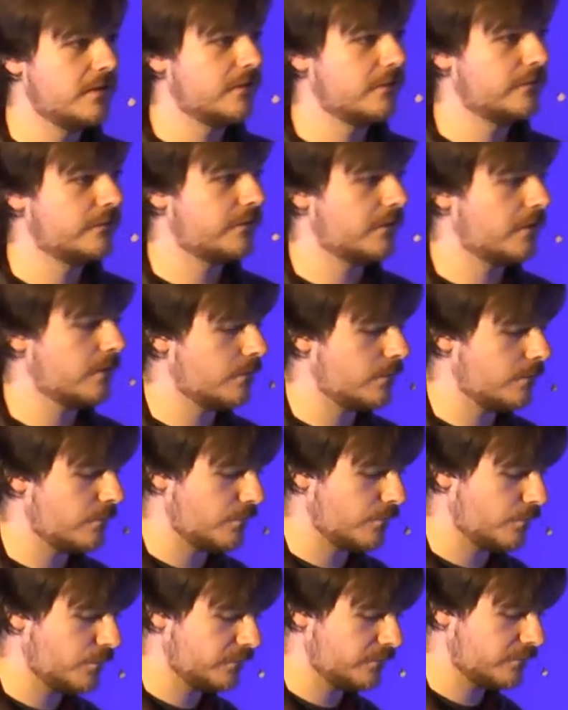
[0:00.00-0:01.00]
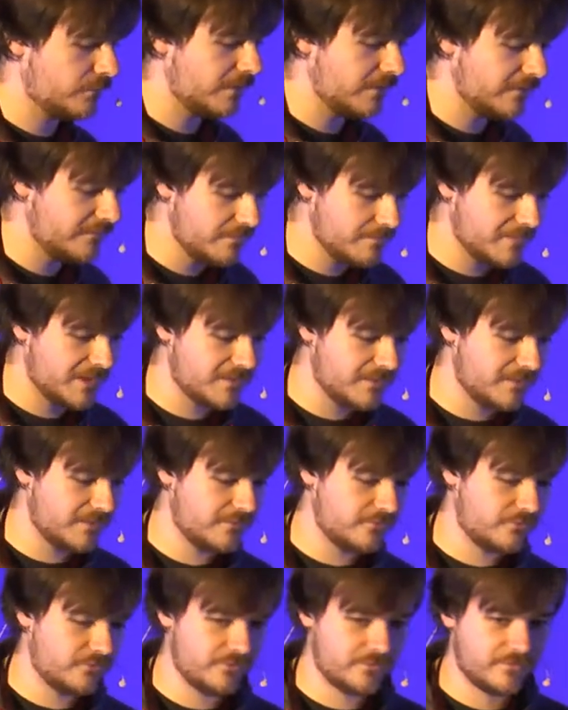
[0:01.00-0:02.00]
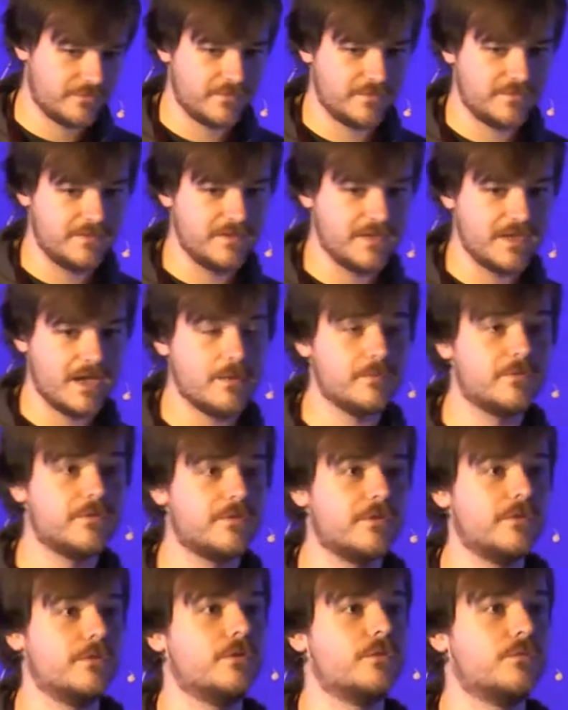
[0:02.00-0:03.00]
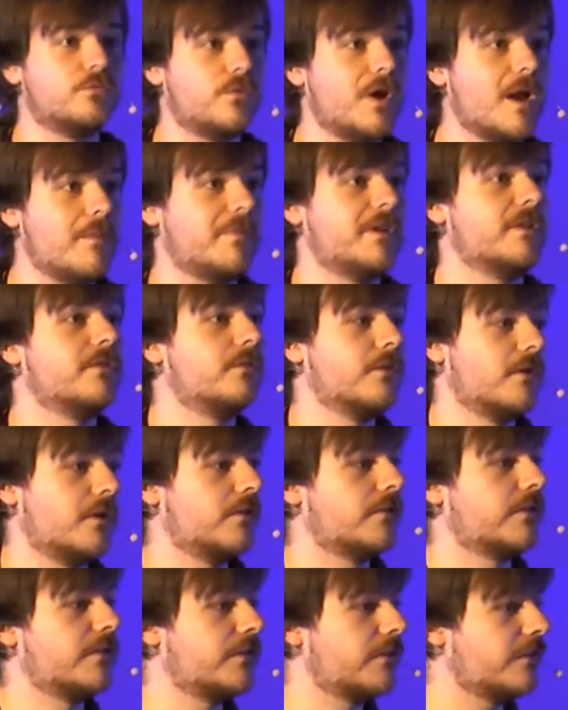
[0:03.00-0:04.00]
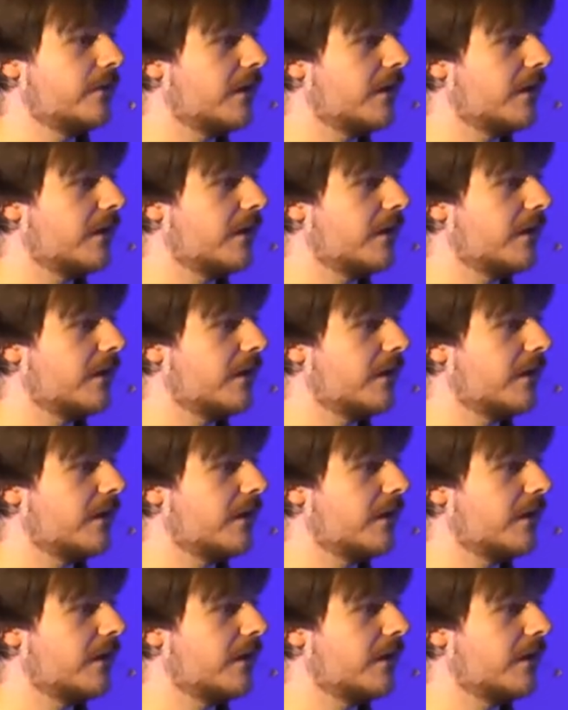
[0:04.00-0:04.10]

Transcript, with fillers: So what's crazy about it is just the absolute rapid growth,